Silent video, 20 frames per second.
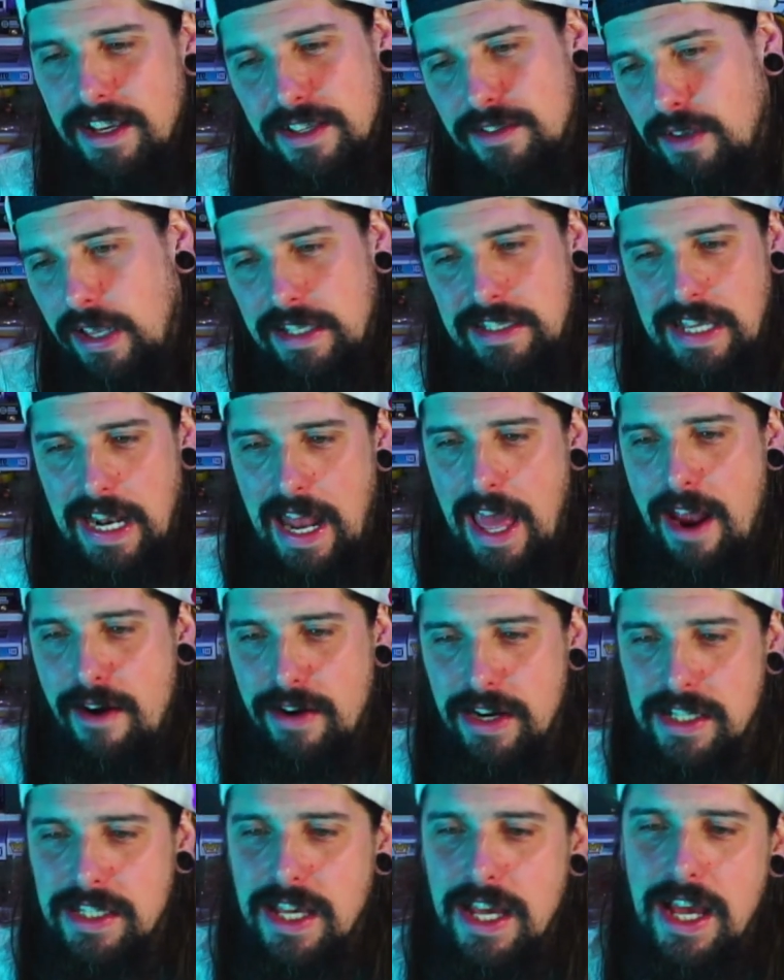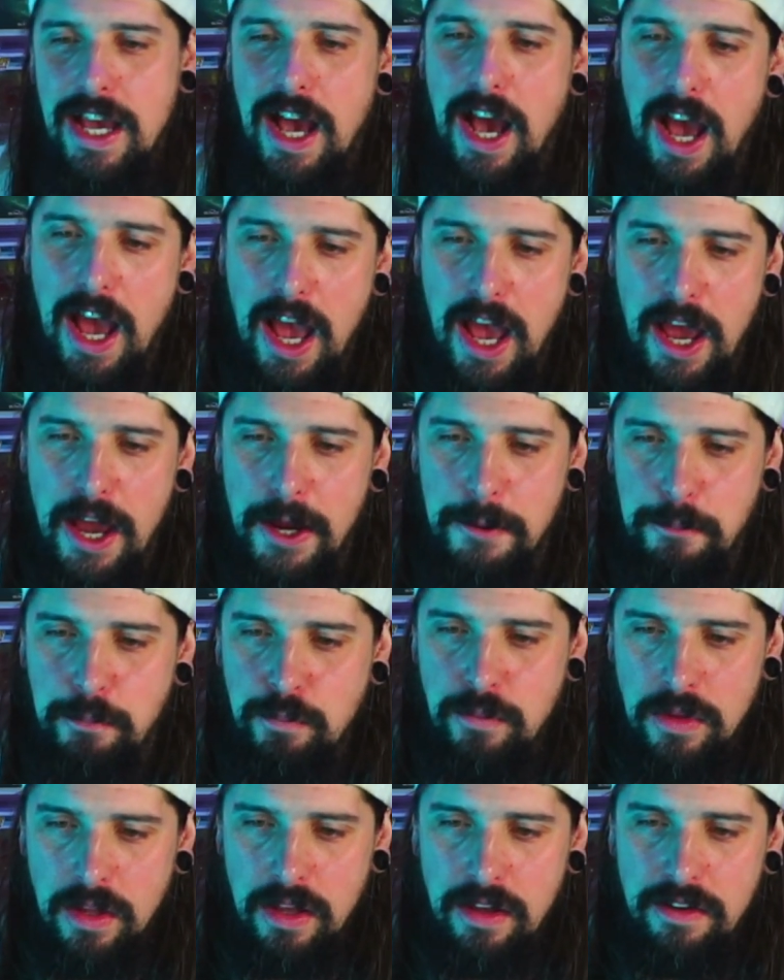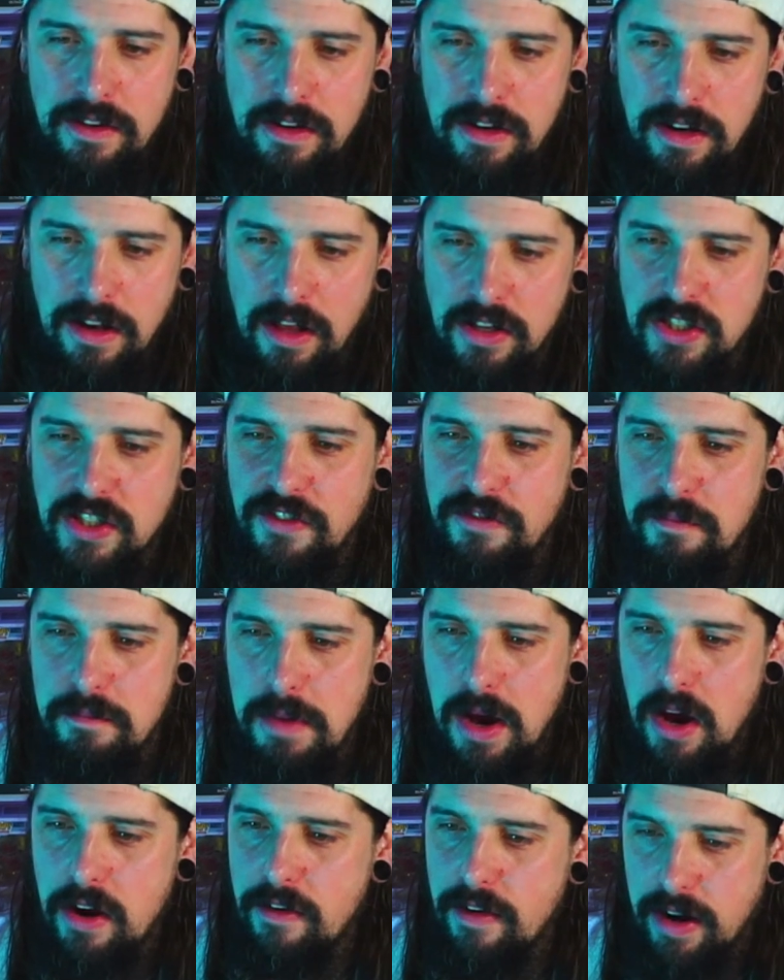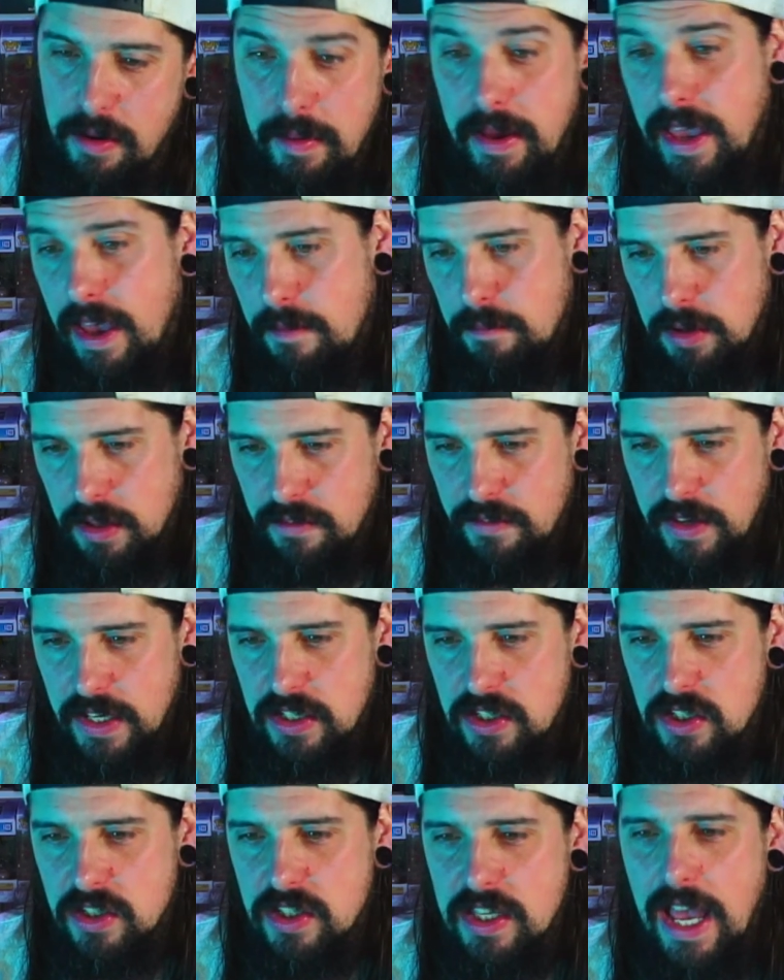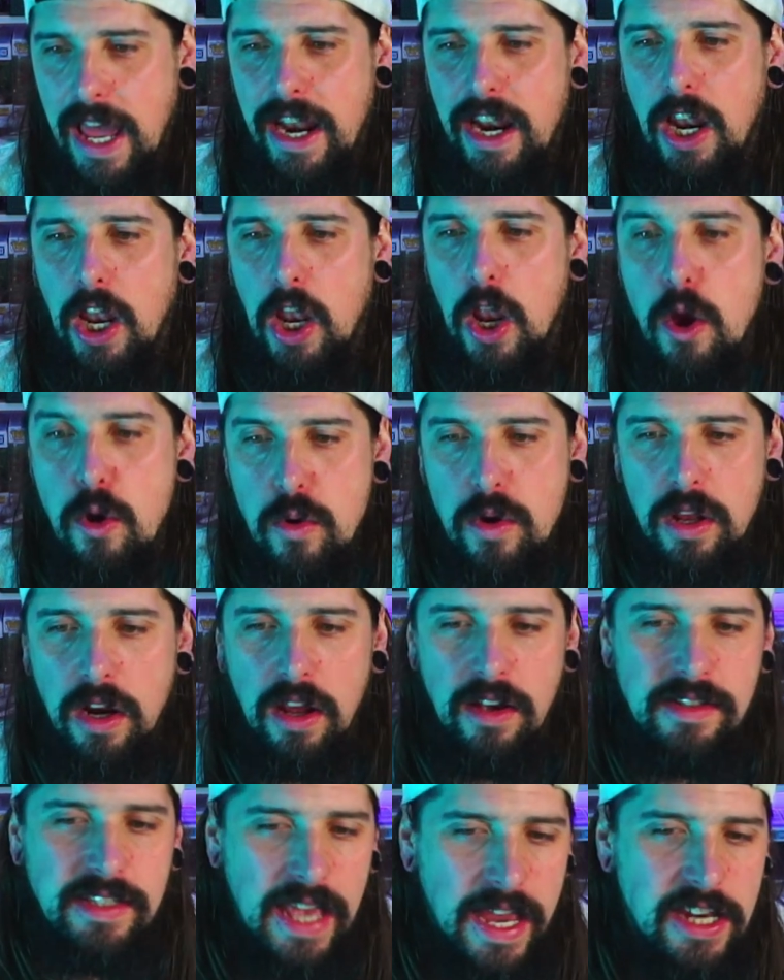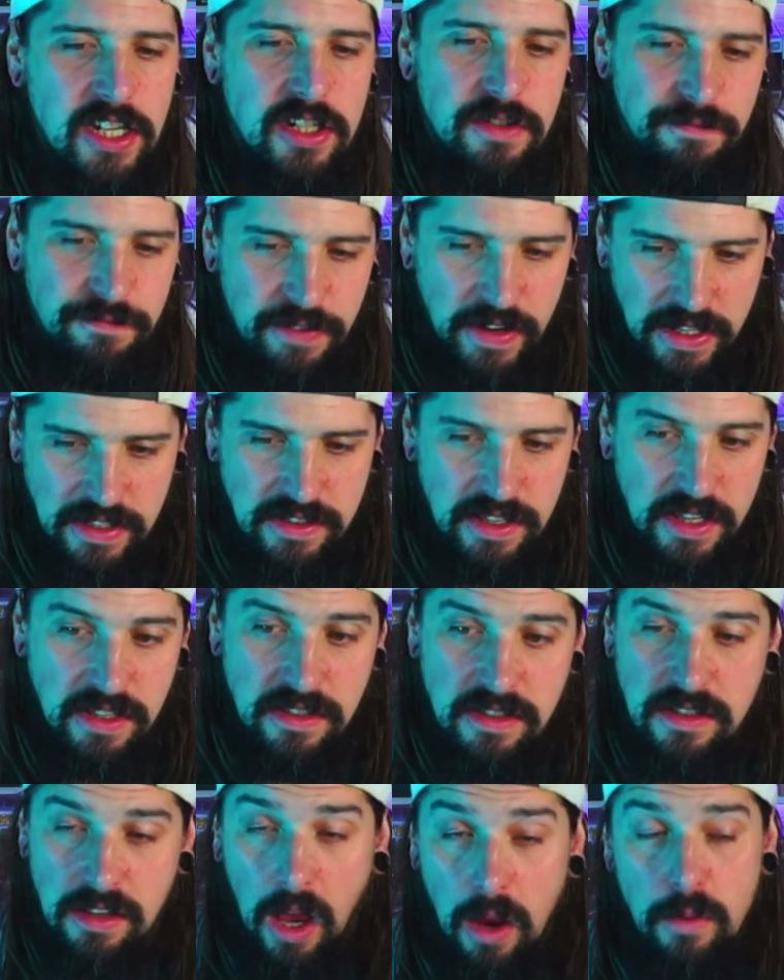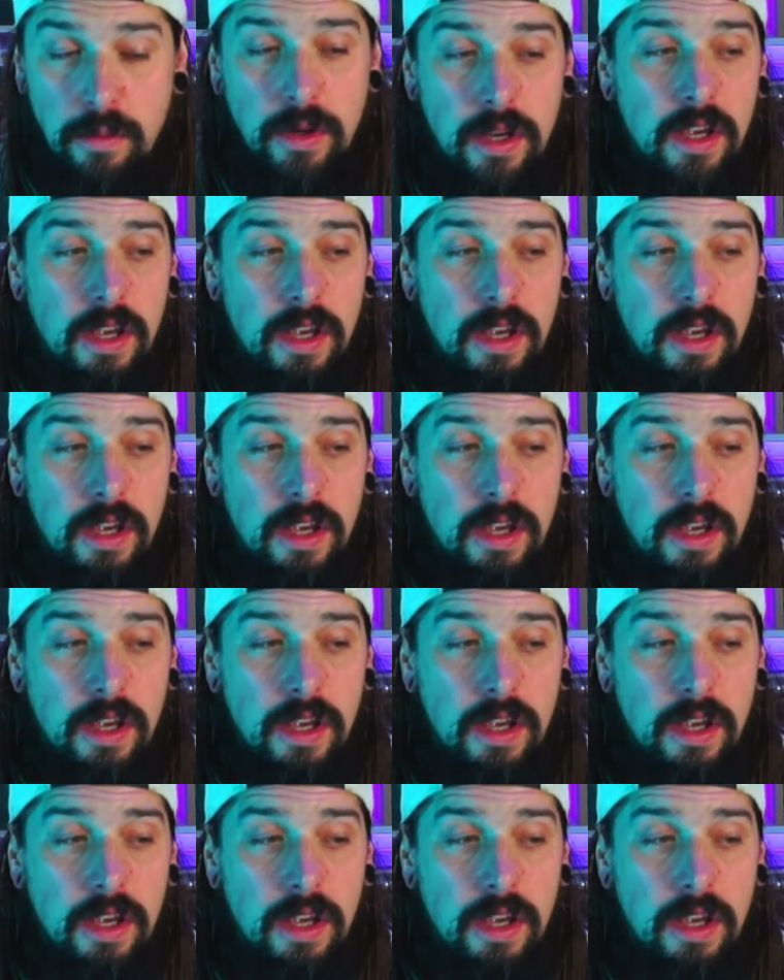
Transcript: It's hilarious. Lots of minor minor fixes and localization fixes. So,